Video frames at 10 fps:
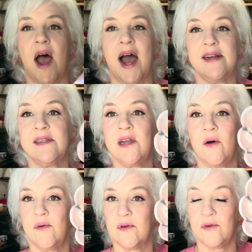I just
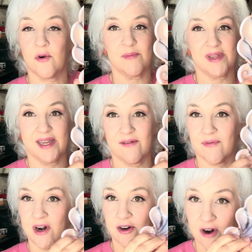don't normally
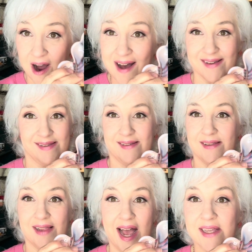run across
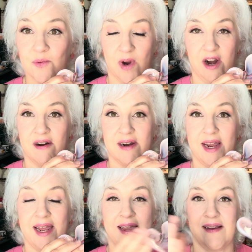glassware
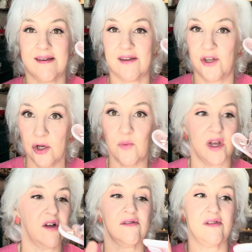in
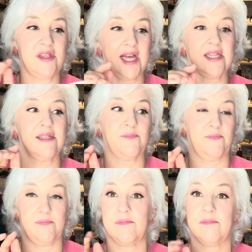Goodwill that's
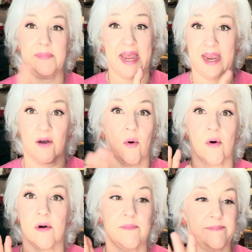pink
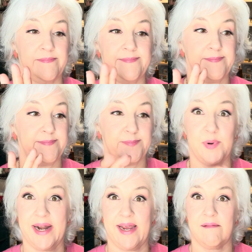or
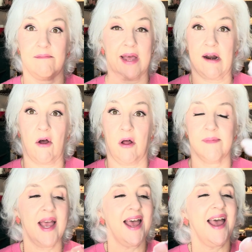pretty at all.
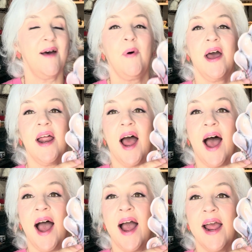But
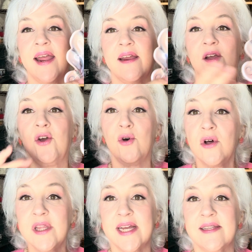I
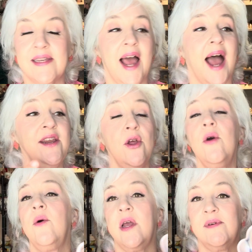Google Lensed it. I
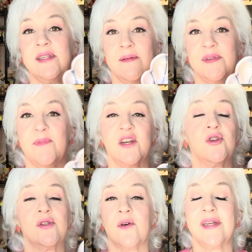knew it was something
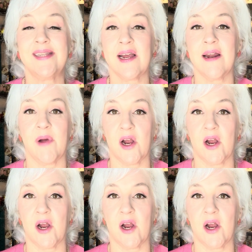special, so I stuck it in my